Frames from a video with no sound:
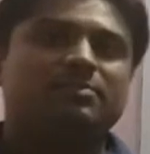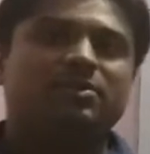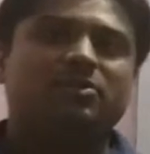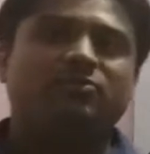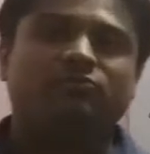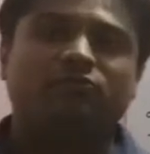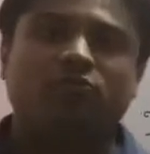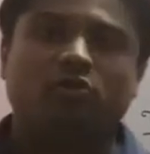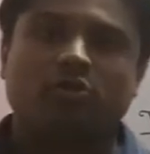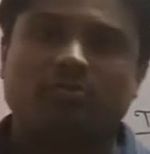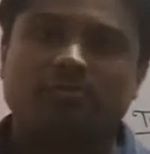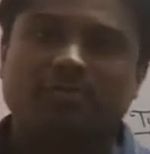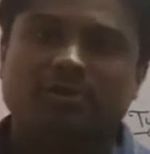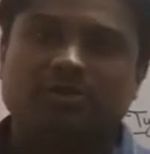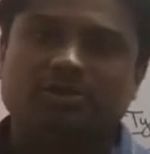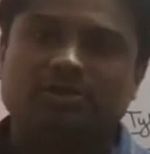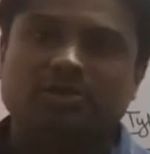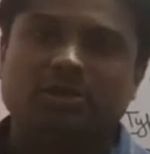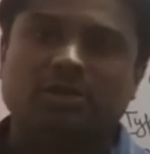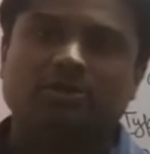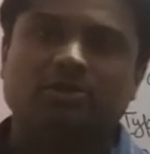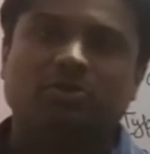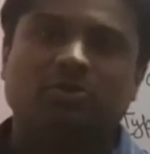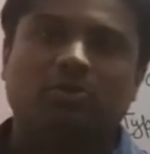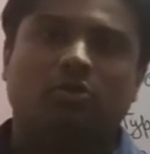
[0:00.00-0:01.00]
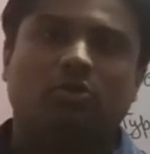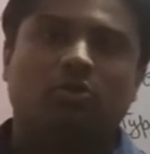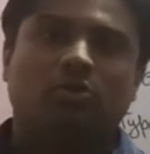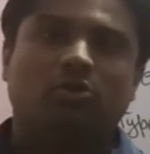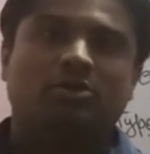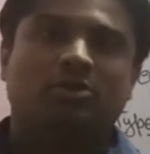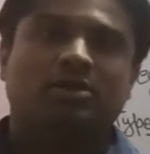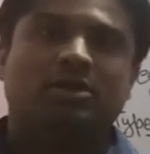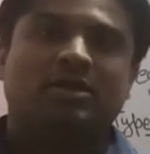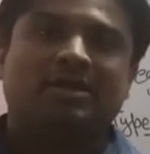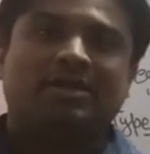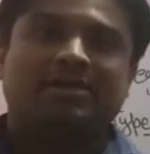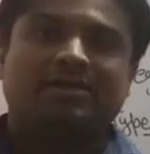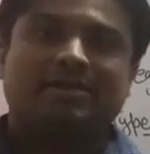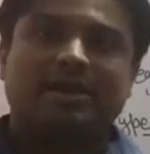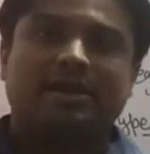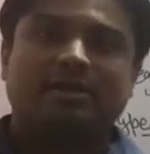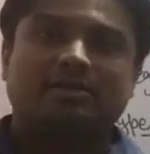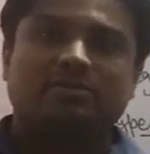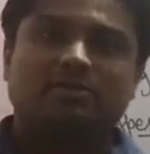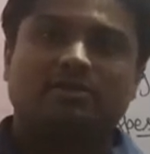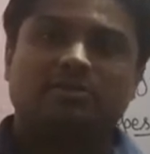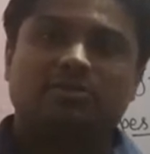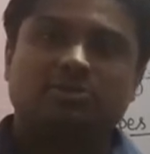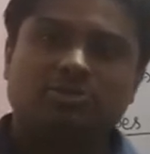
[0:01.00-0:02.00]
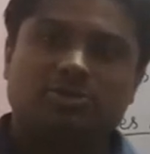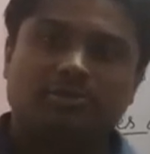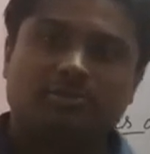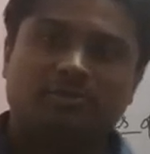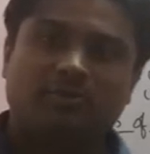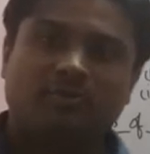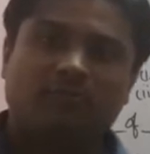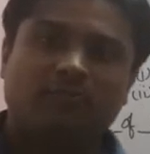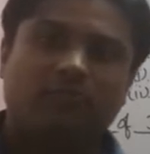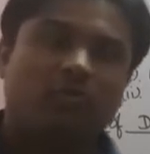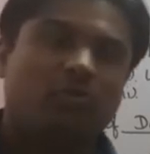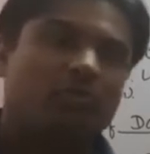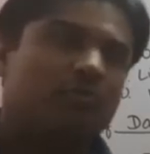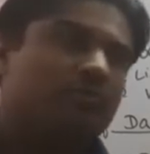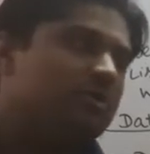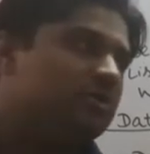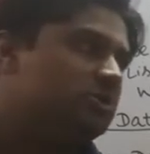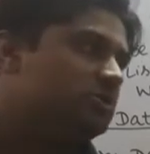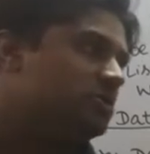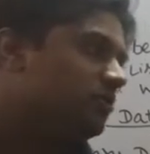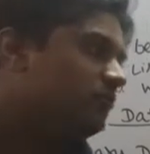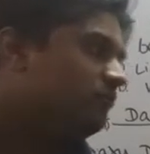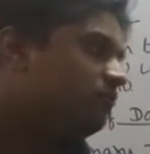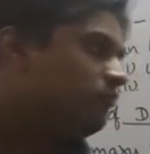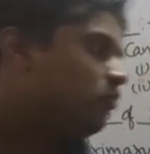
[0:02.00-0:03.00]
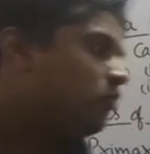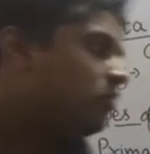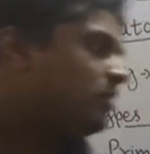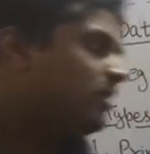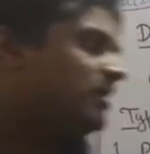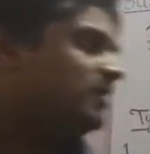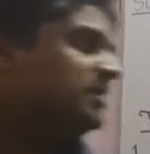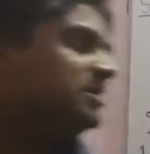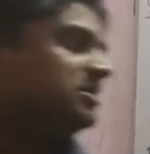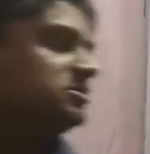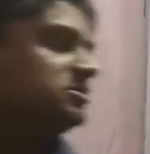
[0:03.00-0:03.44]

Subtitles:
information or gathers some information for any